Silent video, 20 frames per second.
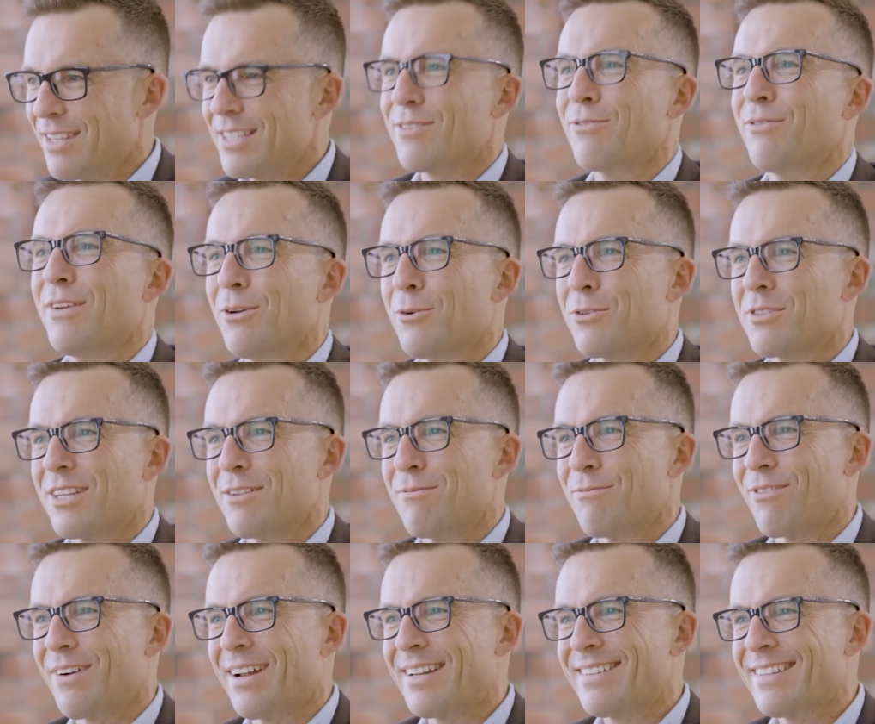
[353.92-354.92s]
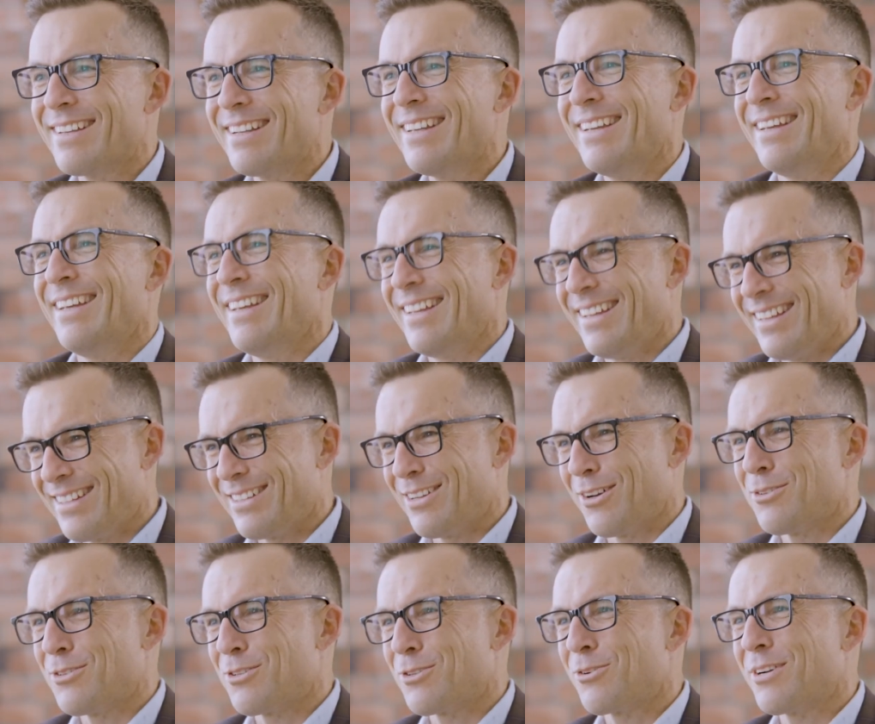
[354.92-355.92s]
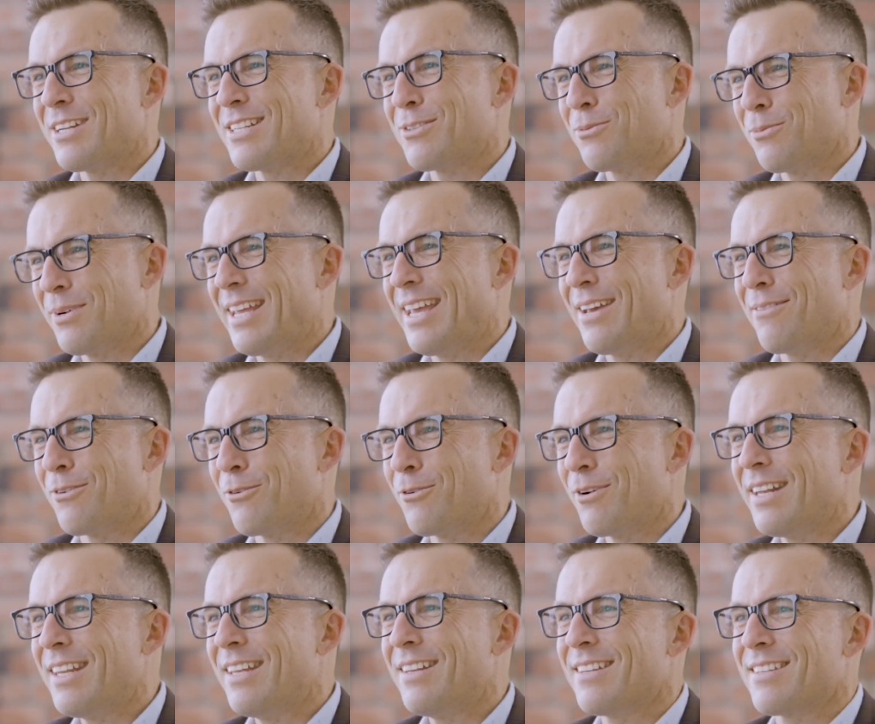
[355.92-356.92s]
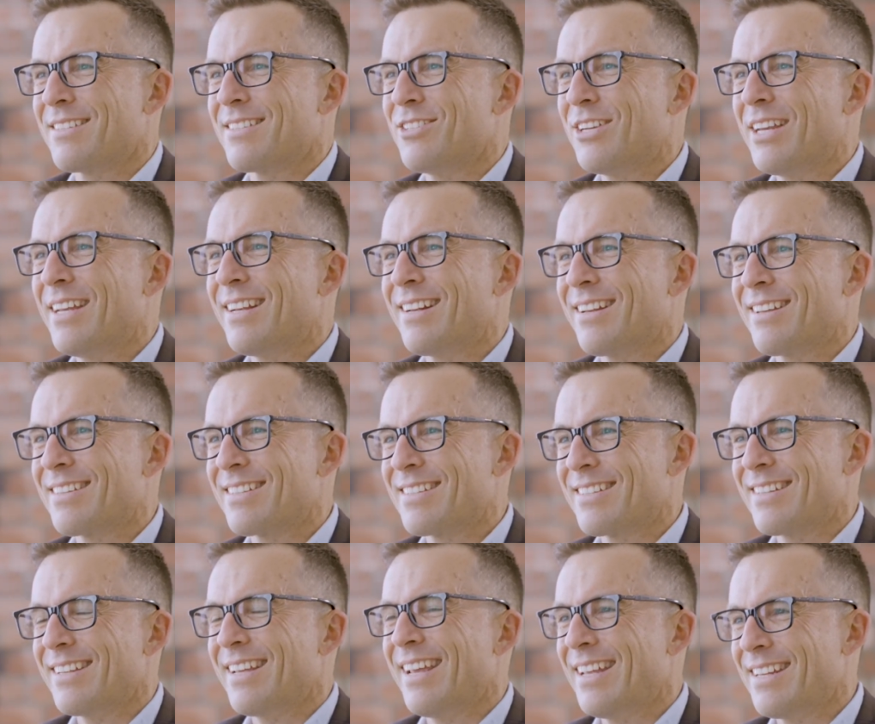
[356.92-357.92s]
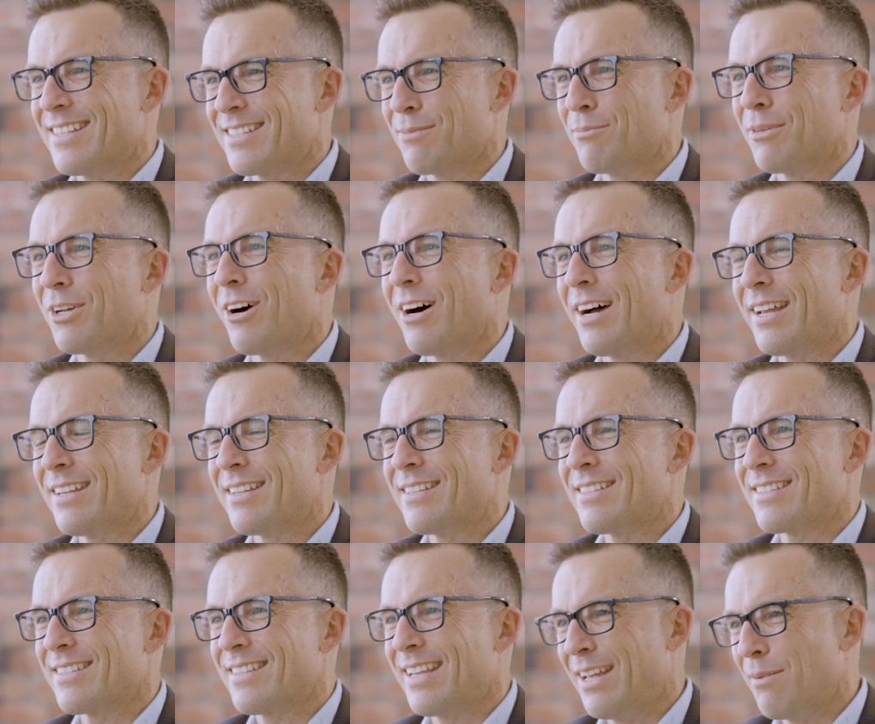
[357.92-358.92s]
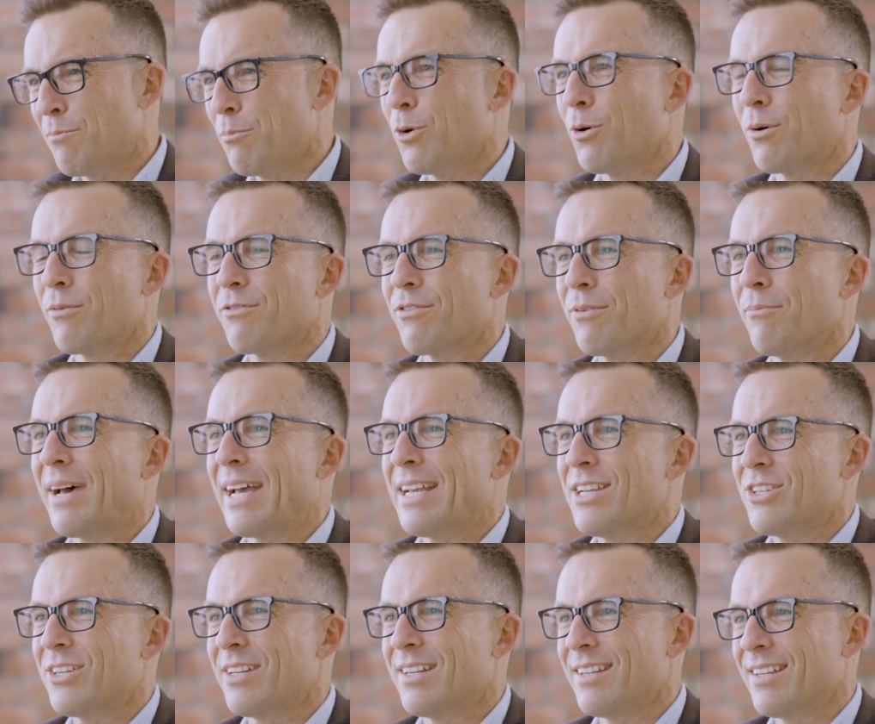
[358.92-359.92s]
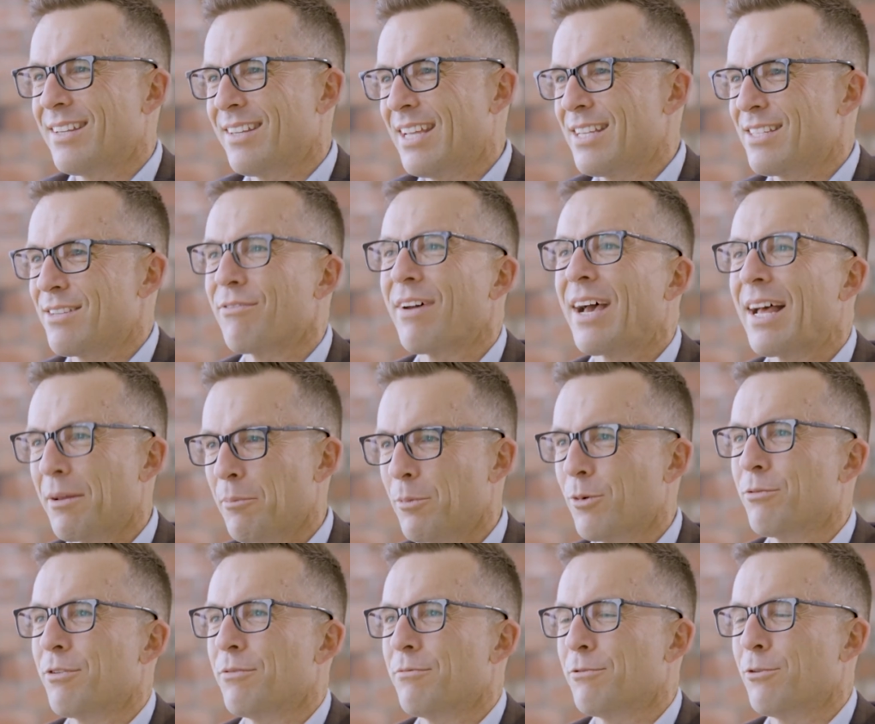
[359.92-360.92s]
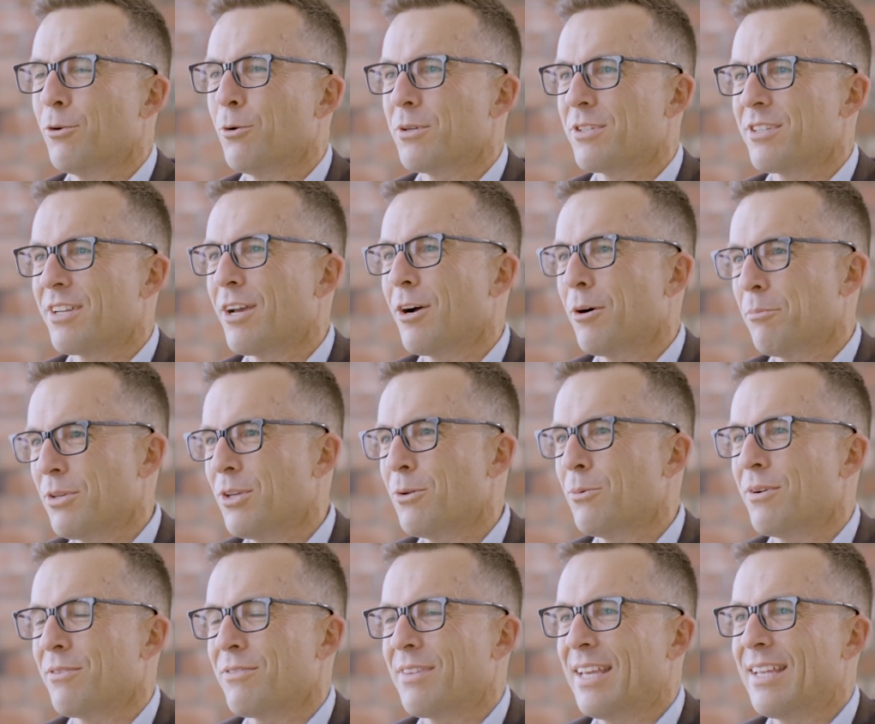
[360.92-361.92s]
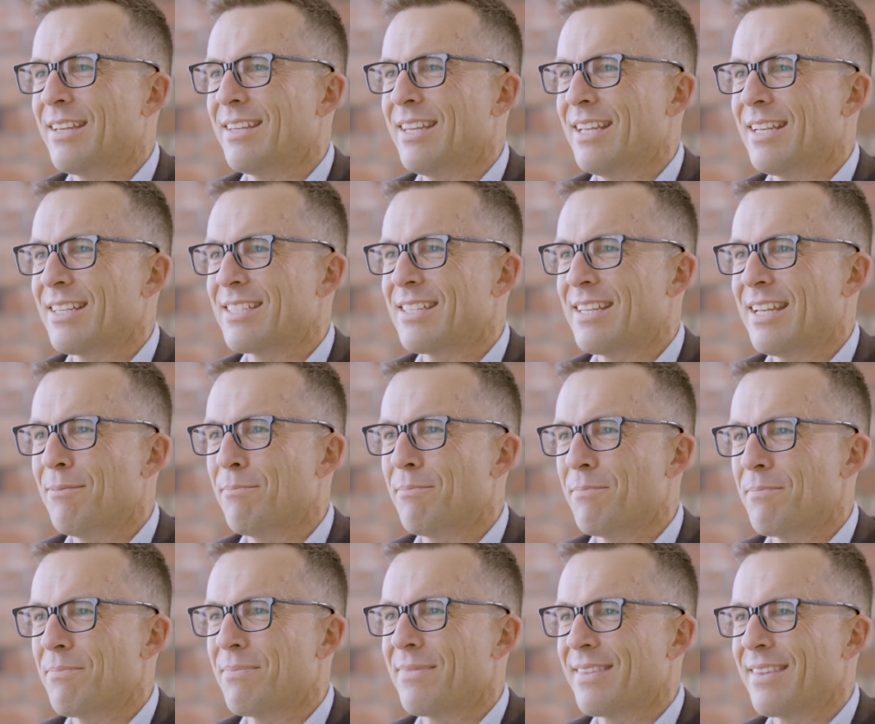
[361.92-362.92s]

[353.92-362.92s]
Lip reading: this feels confronting, don't stress, we have a readiness checklist and some guidance and more information that's available from Forward to help you with that next step.